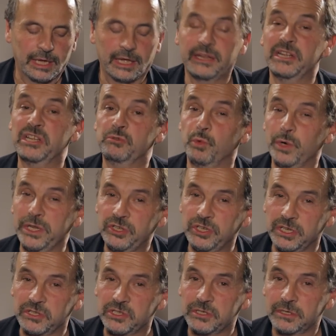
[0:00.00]
and his
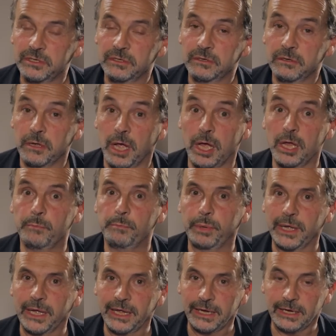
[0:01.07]
witches at
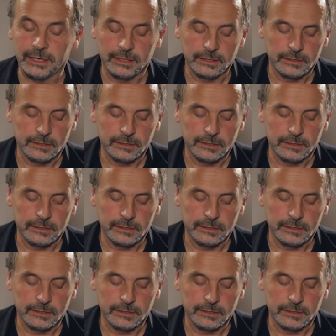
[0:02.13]
bay.